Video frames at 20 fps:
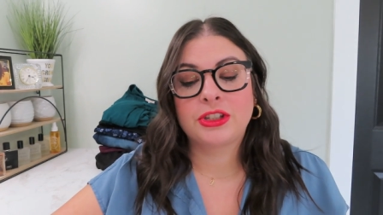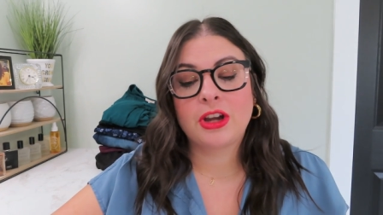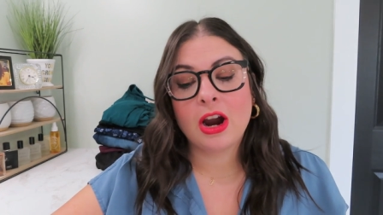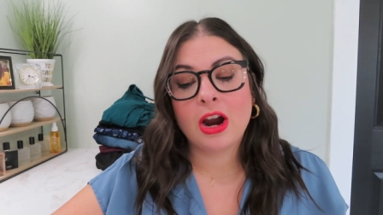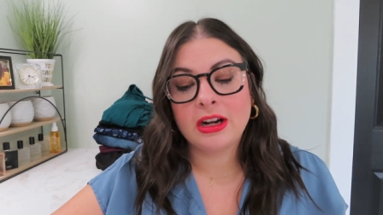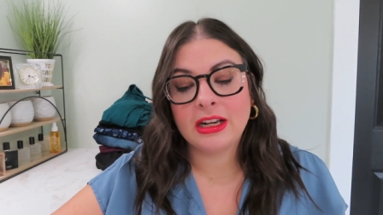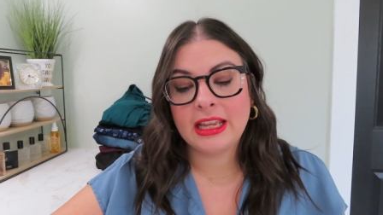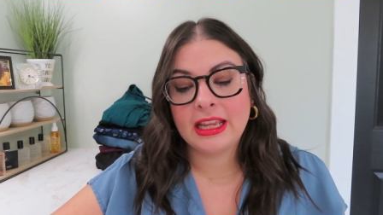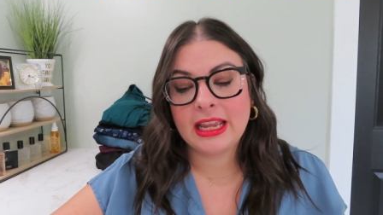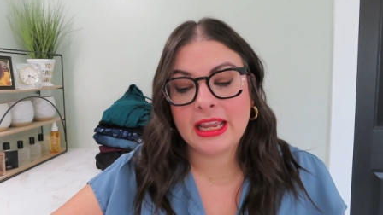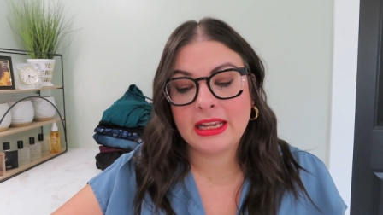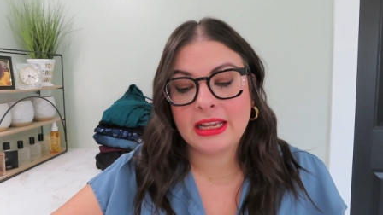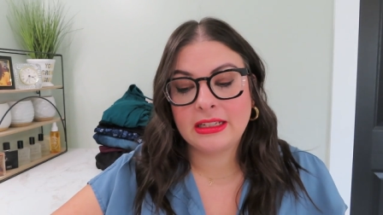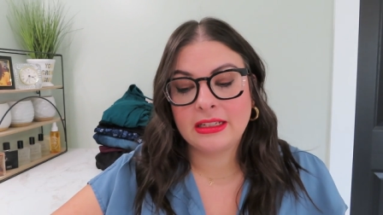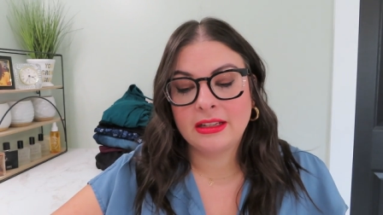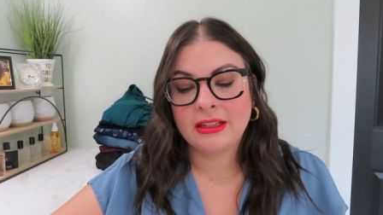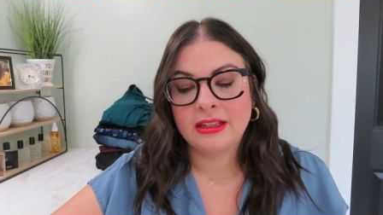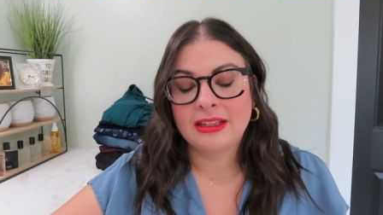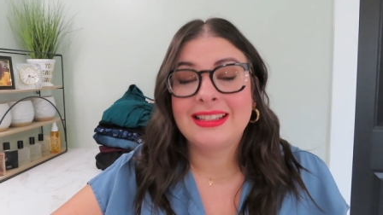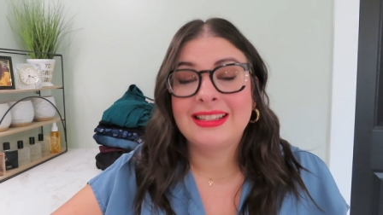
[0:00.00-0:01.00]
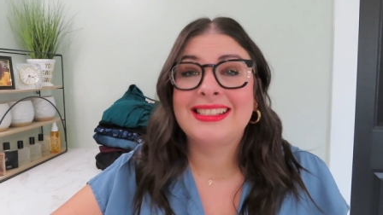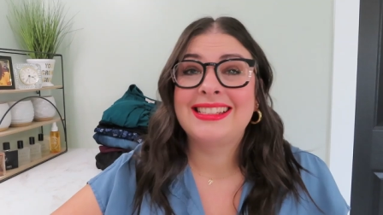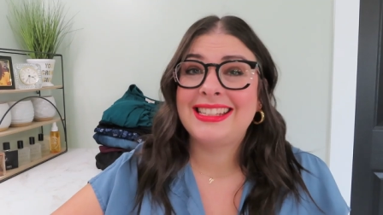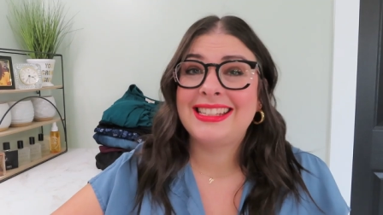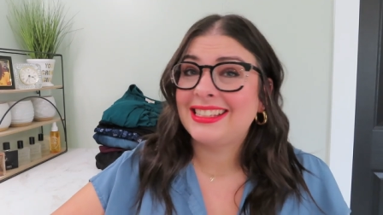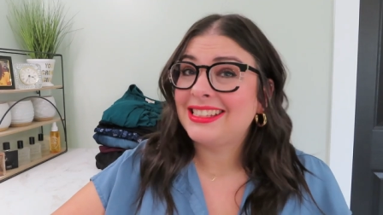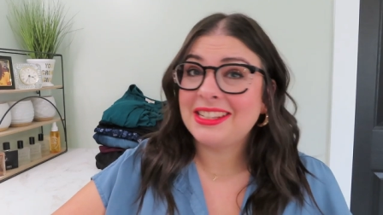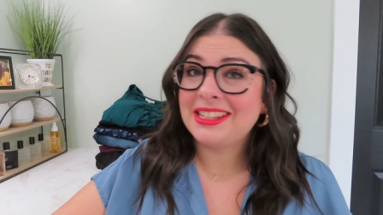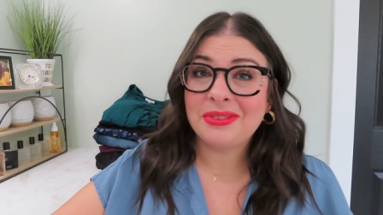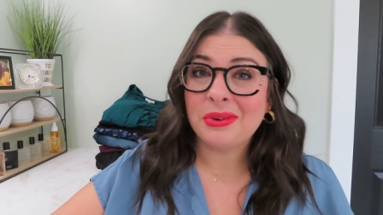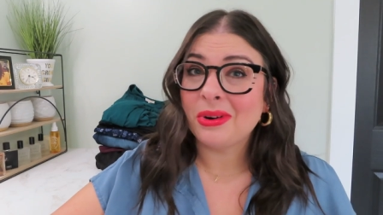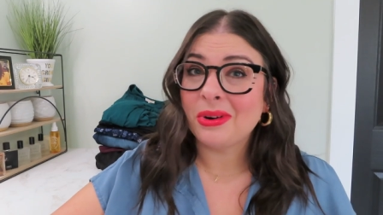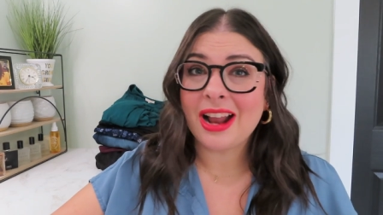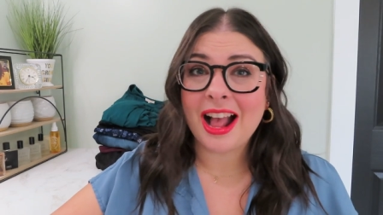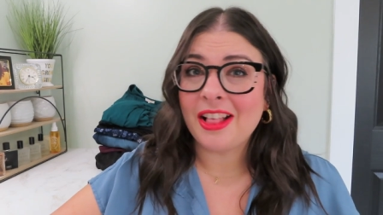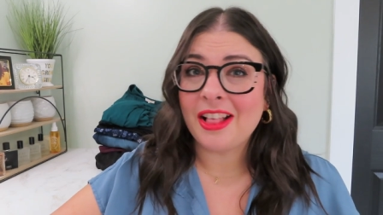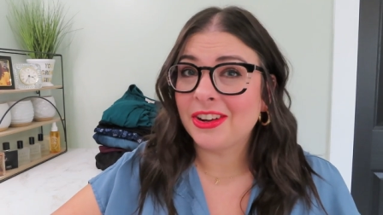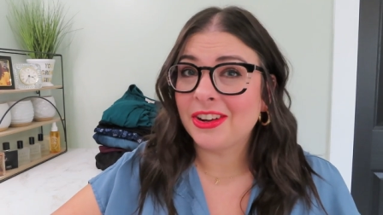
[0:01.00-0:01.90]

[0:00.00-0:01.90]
cardigan, $64.